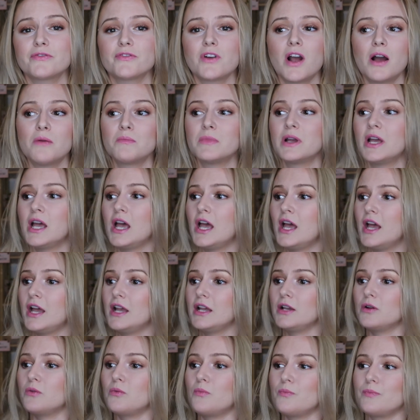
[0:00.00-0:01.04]
from,
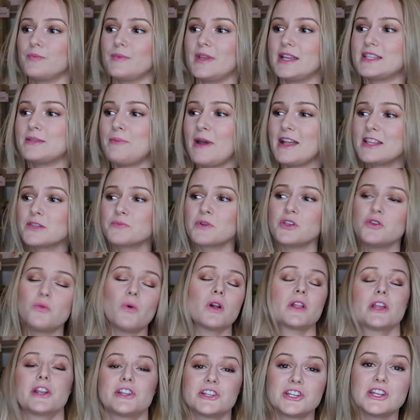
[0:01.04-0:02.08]
it depends what you
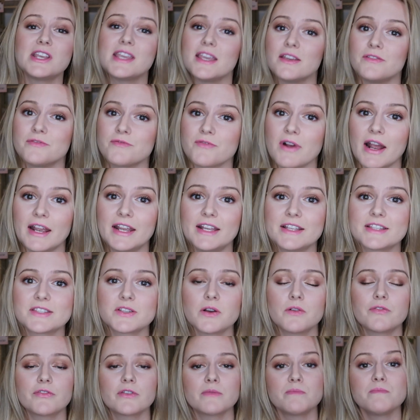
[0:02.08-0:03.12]
want to achieve, right?
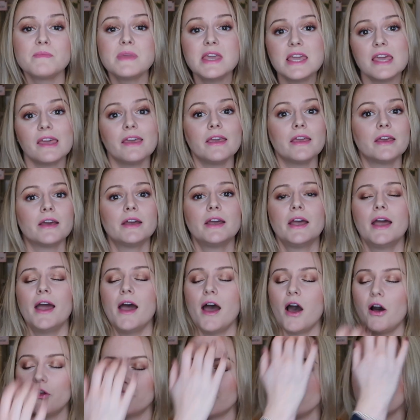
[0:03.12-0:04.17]
So for me,
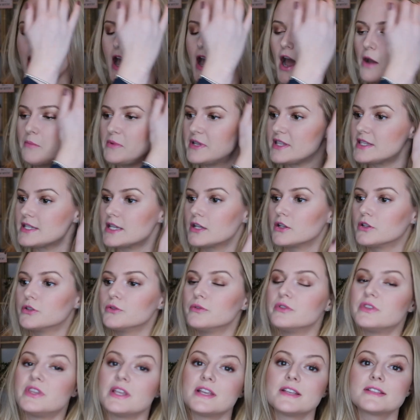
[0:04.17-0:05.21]
healthy habits
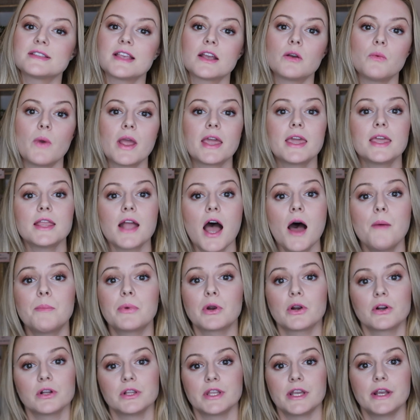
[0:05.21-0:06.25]
include things like waking up
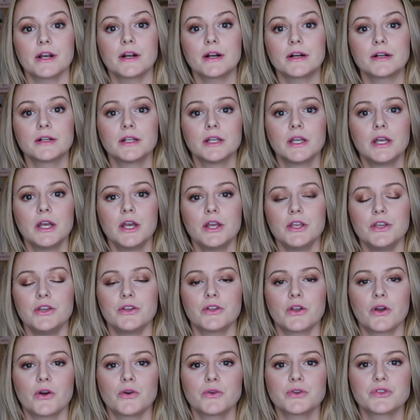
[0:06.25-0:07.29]
earlier. You
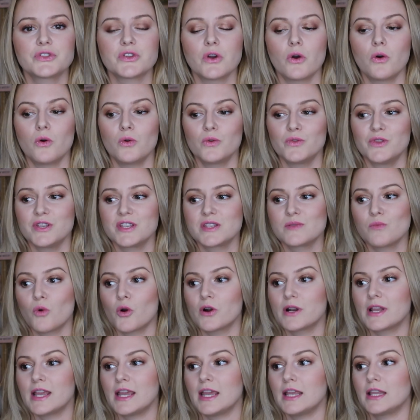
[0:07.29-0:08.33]
know, so this
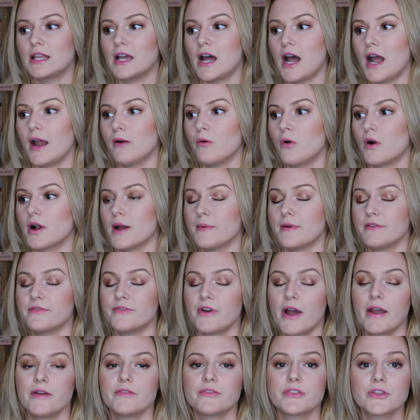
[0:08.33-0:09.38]
morning I woke up at
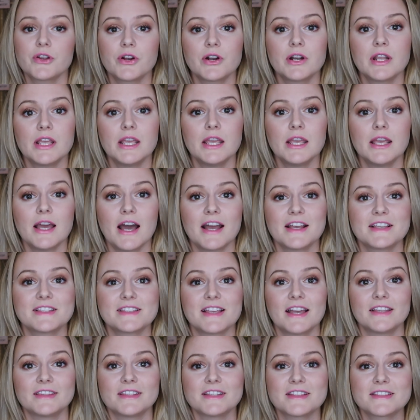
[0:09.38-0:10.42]
5:30. I
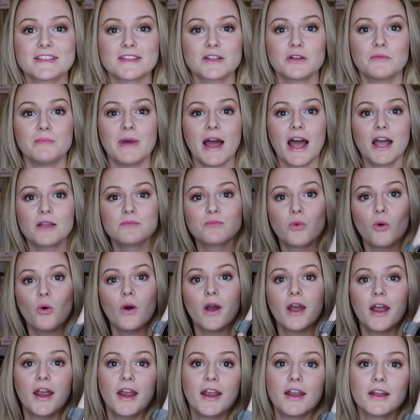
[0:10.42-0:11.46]
set this little bad
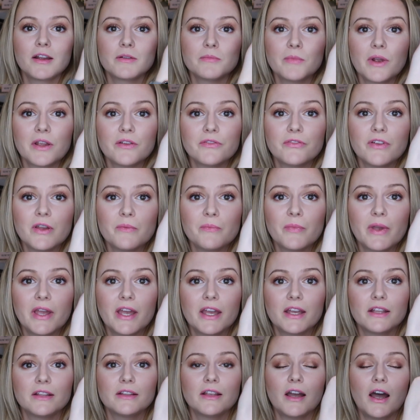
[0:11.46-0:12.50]
boy, my
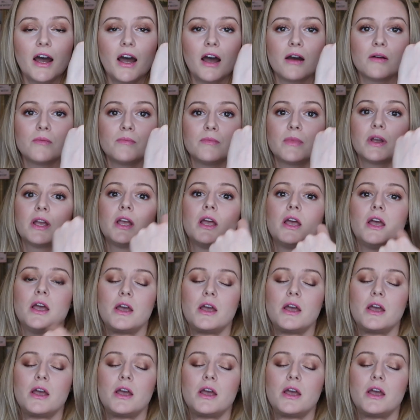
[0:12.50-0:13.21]
Fitbit